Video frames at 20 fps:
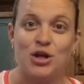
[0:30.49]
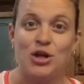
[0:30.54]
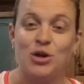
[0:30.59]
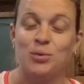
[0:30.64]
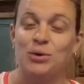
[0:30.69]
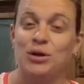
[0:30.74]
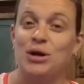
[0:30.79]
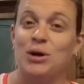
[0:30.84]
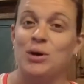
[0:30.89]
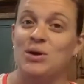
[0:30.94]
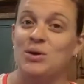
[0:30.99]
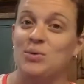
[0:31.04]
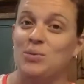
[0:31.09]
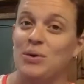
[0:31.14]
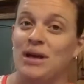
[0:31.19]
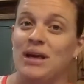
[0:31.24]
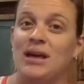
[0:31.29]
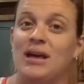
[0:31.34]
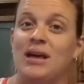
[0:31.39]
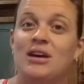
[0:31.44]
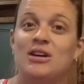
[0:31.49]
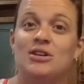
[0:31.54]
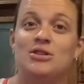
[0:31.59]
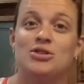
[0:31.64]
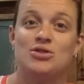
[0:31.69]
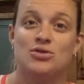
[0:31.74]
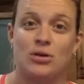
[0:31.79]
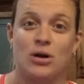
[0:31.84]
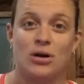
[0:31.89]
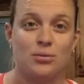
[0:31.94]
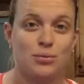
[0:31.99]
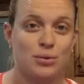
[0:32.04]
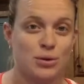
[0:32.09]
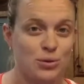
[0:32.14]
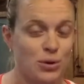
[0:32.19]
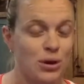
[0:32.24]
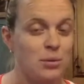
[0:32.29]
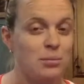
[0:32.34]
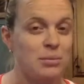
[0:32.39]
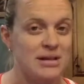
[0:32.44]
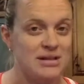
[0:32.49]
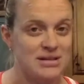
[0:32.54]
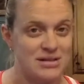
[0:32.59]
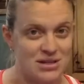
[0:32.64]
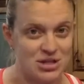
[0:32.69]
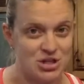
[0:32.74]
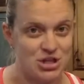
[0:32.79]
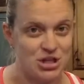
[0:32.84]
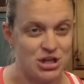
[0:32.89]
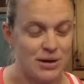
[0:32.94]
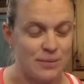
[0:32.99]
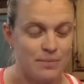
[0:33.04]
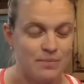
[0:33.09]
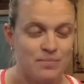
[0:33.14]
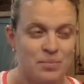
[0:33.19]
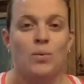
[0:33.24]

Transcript: you will know that we struggled with green beans this year.